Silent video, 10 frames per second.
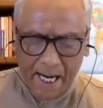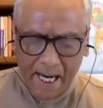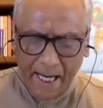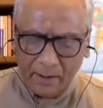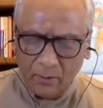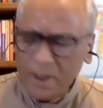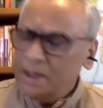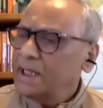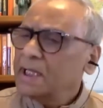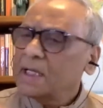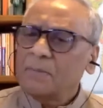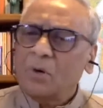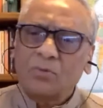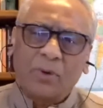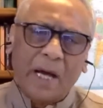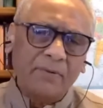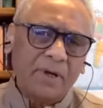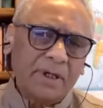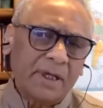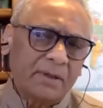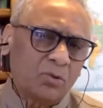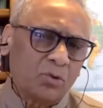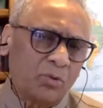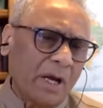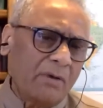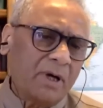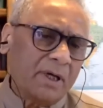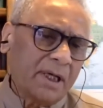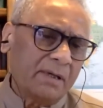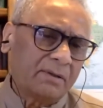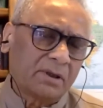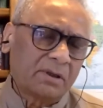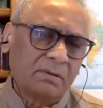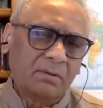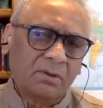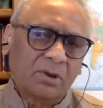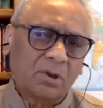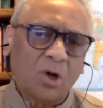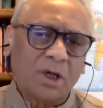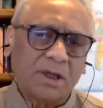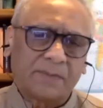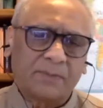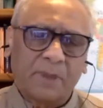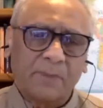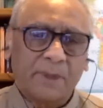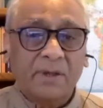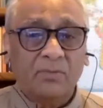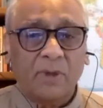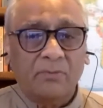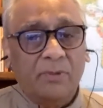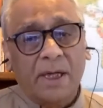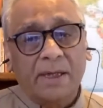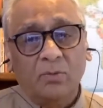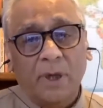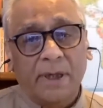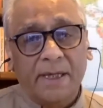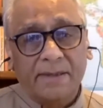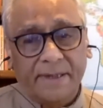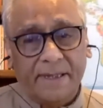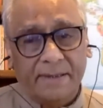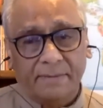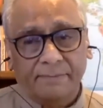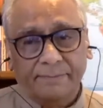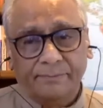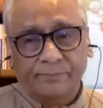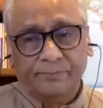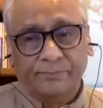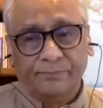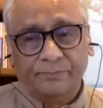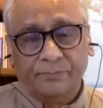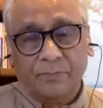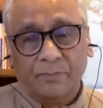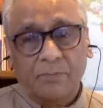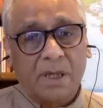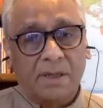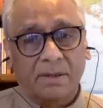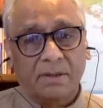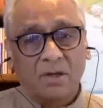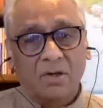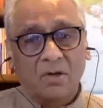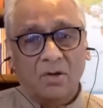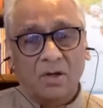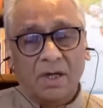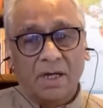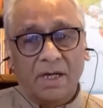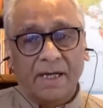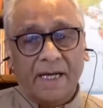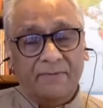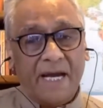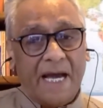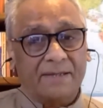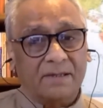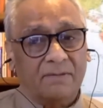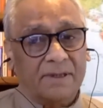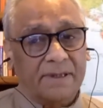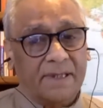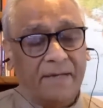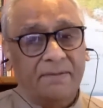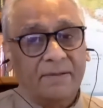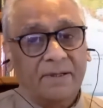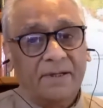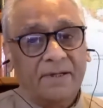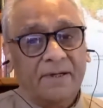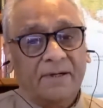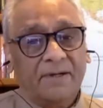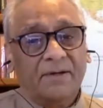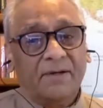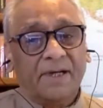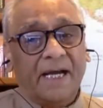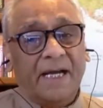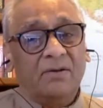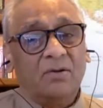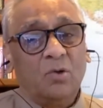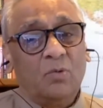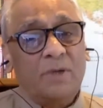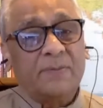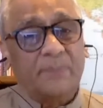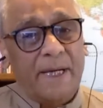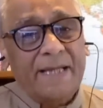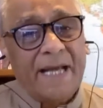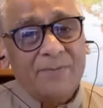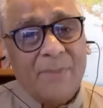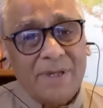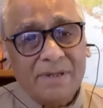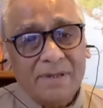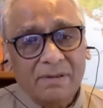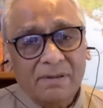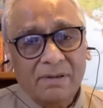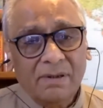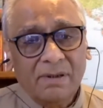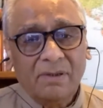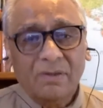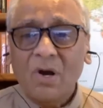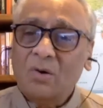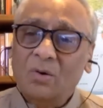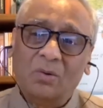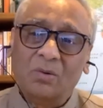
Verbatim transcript: And we think about 500 to 1200 thoughts per minute when we are in waking state. But can we ask ourselves, can do we speak that much? No.